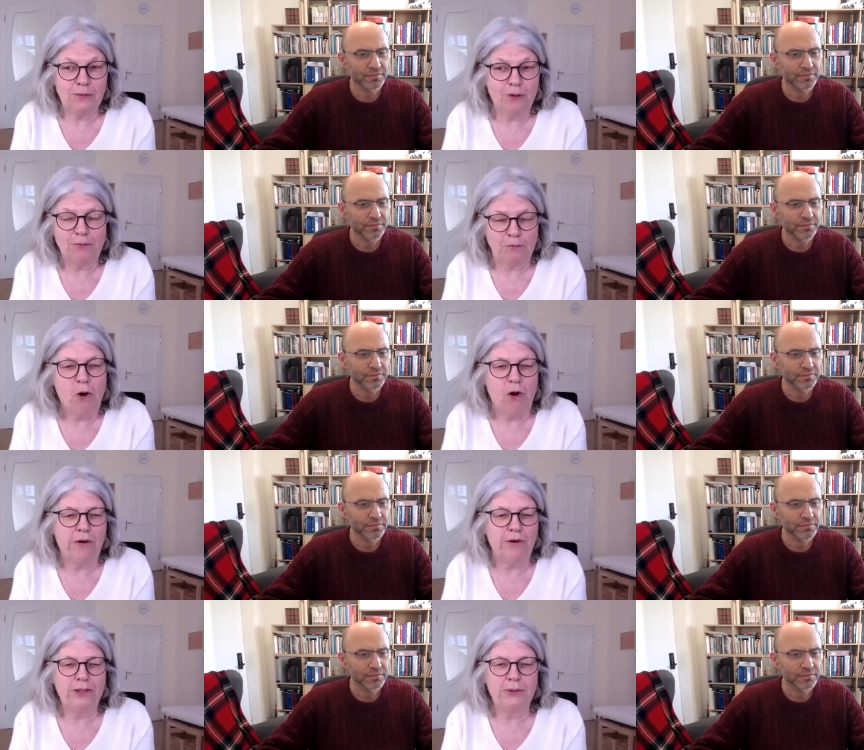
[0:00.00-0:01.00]
Speaker 1: of war,
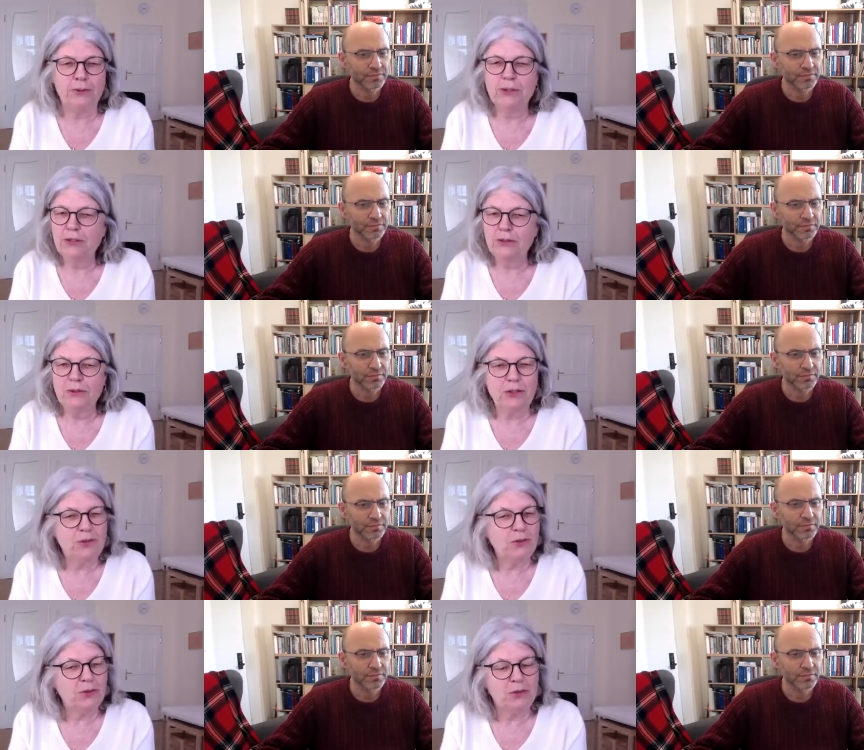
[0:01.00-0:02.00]
you know. not
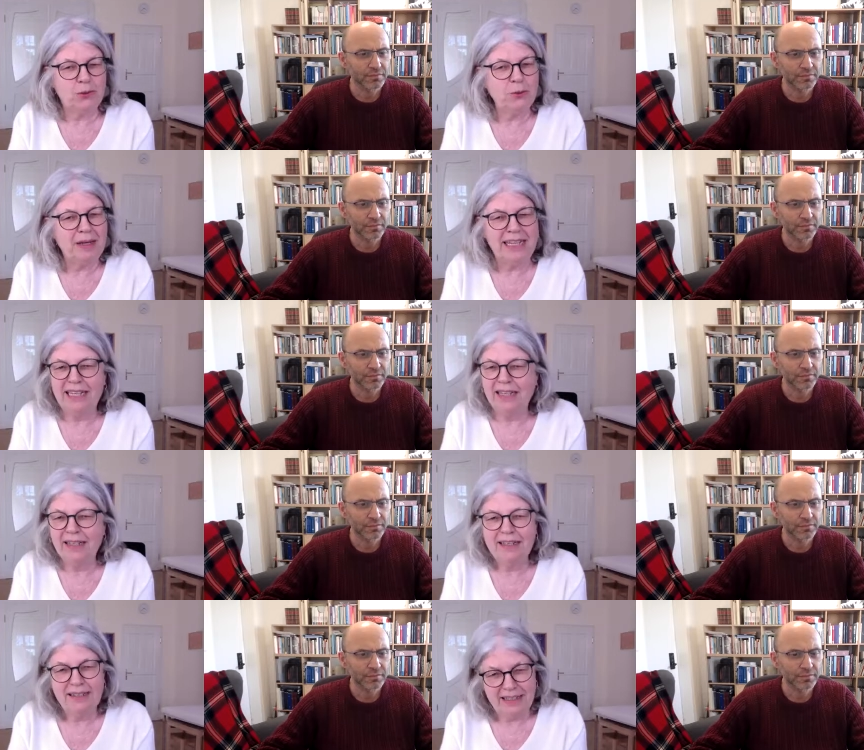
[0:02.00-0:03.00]
too many
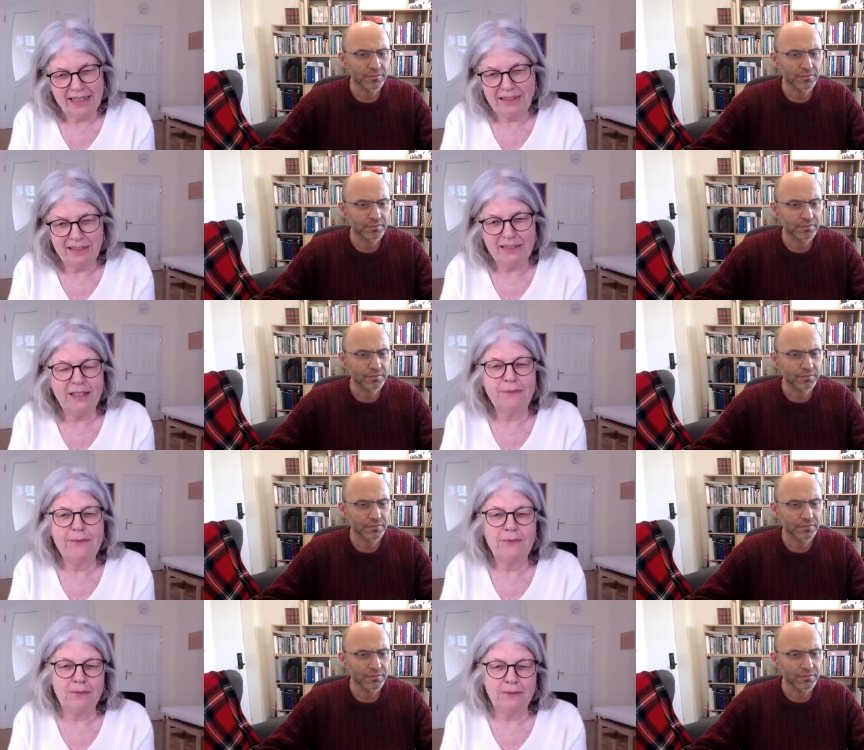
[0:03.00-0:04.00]
cases have
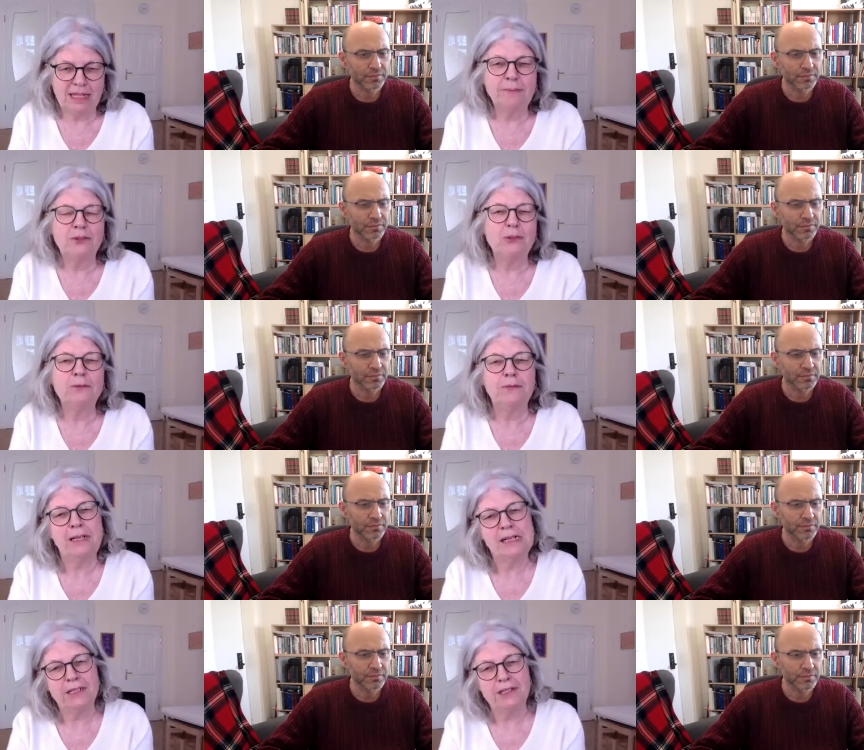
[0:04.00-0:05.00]
come so far.
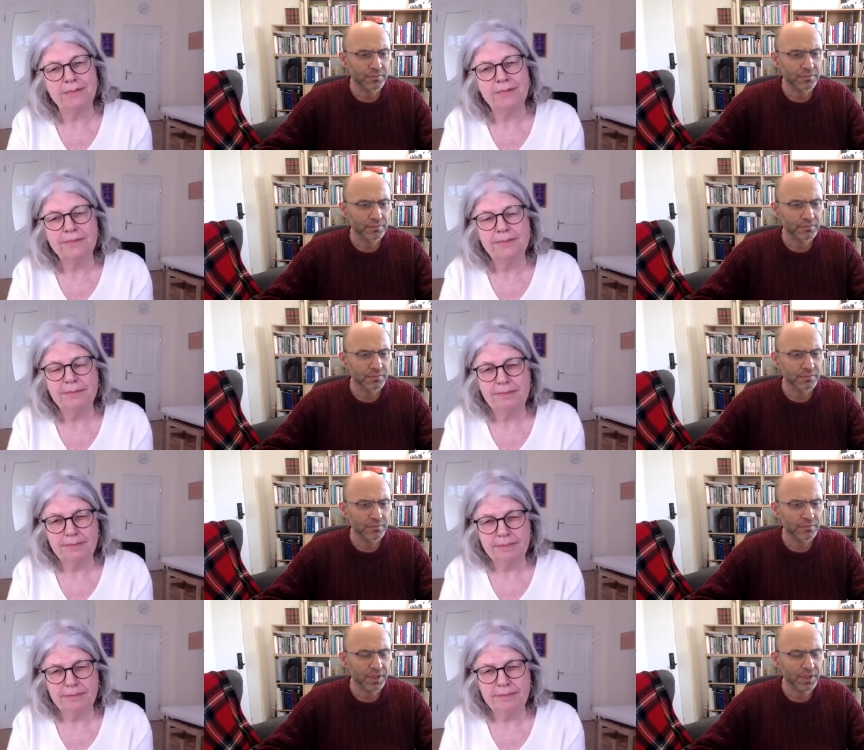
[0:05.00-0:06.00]

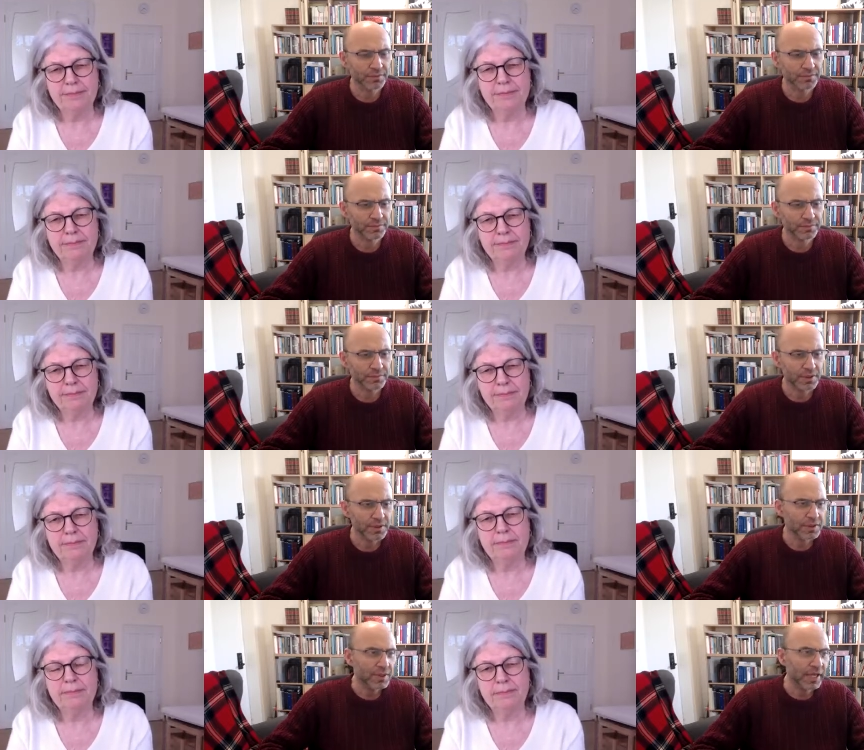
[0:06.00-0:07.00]
Speaker 2: Hmm. Yeah.
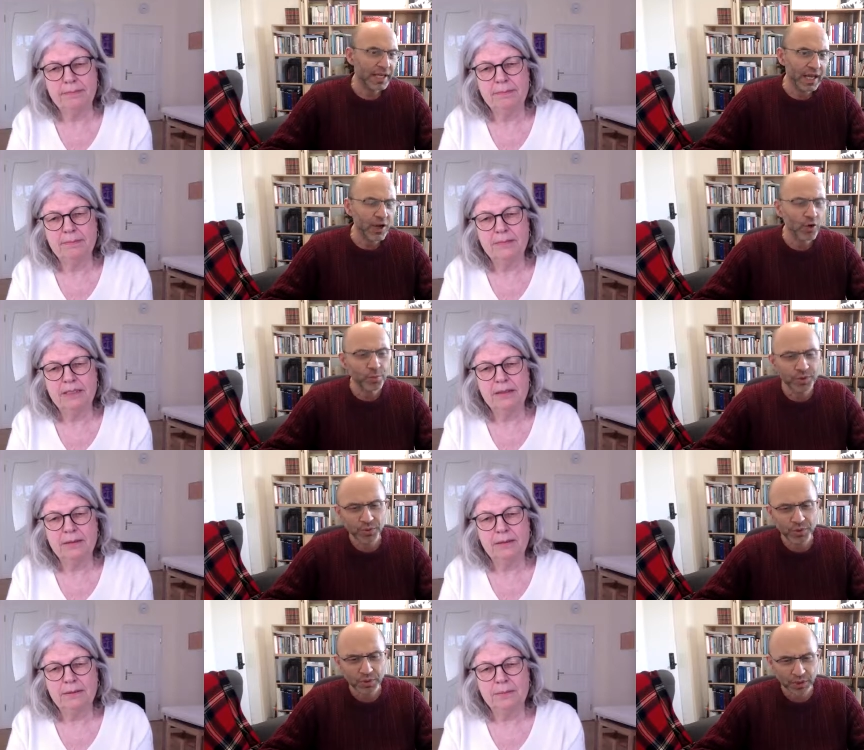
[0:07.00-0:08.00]
And I hope it
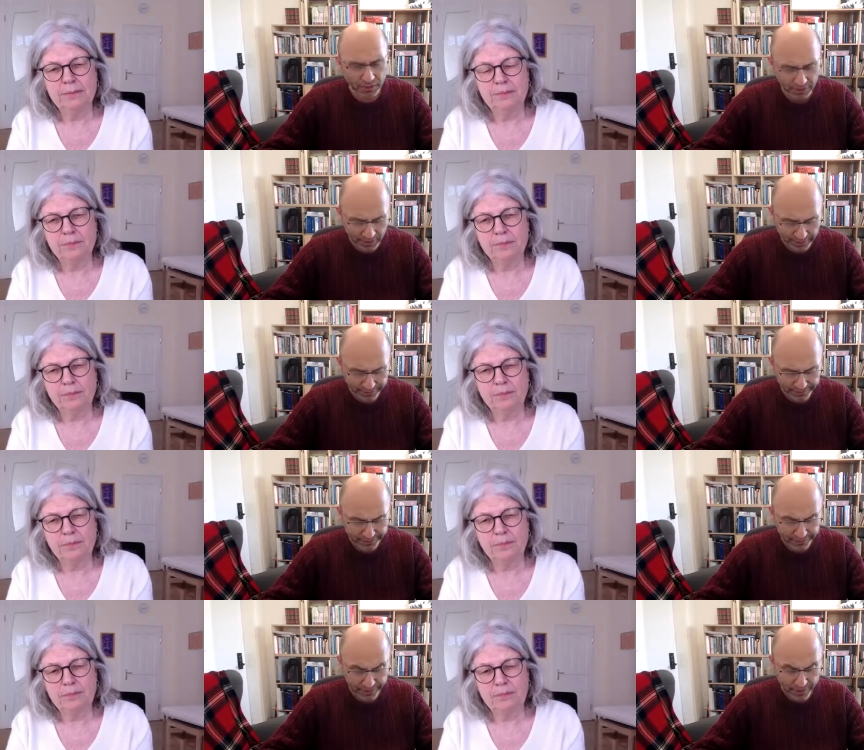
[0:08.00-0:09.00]
will uh,
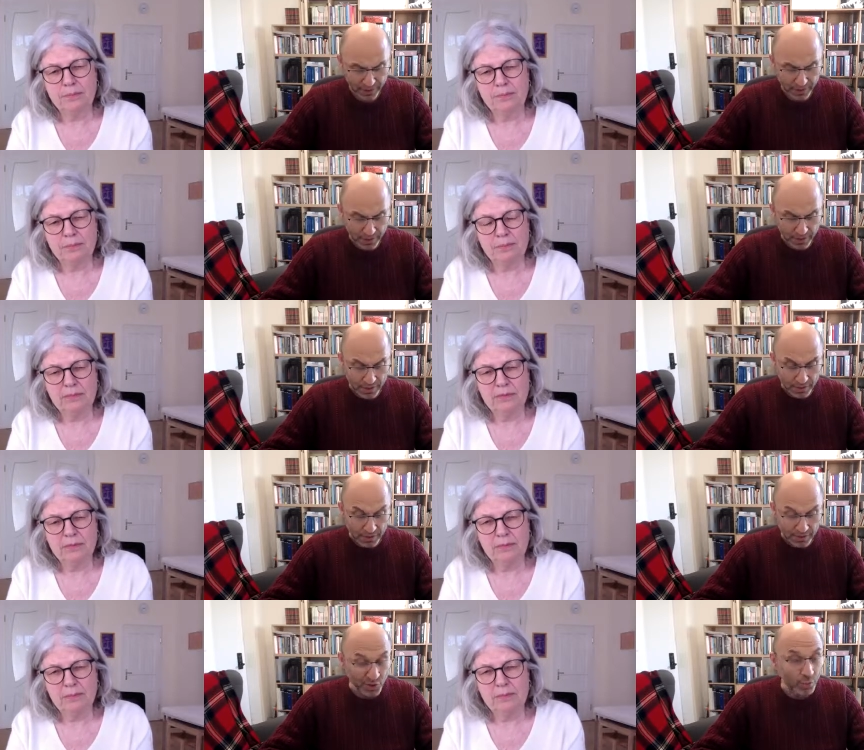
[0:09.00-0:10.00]

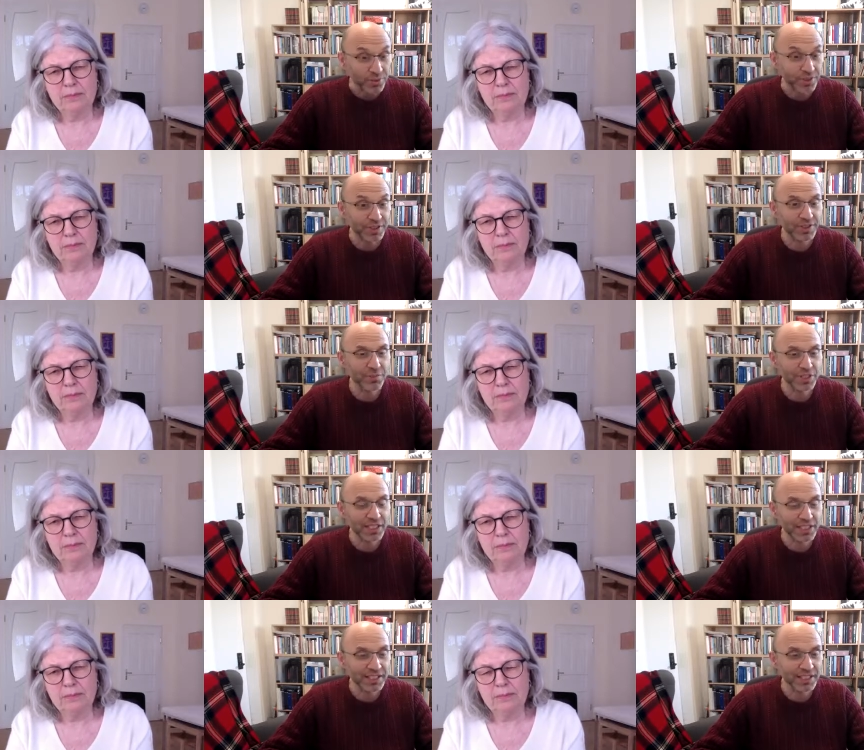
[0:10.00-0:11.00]
stop
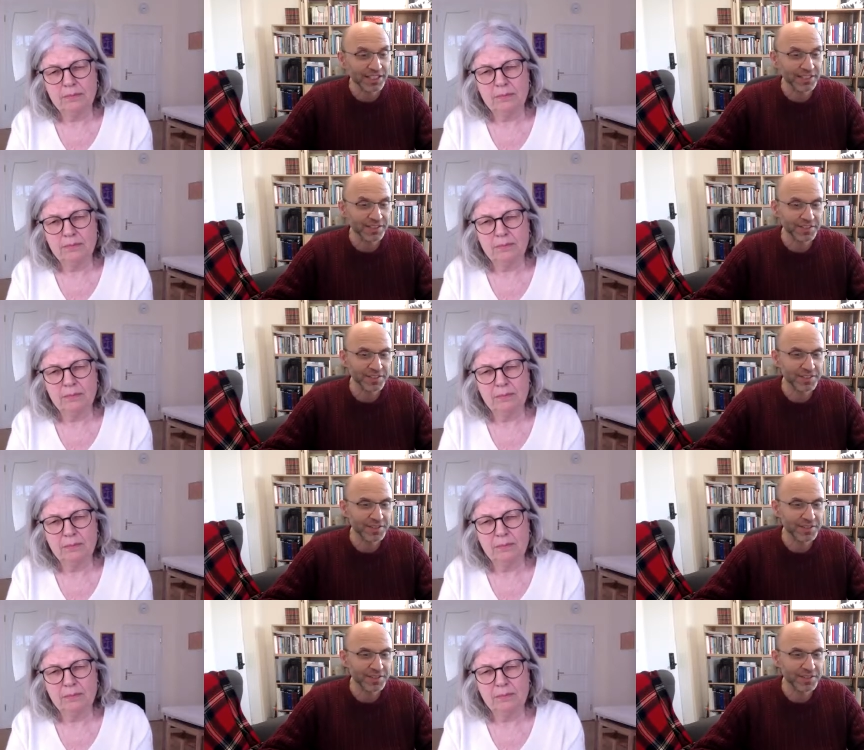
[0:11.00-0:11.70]
immediately. This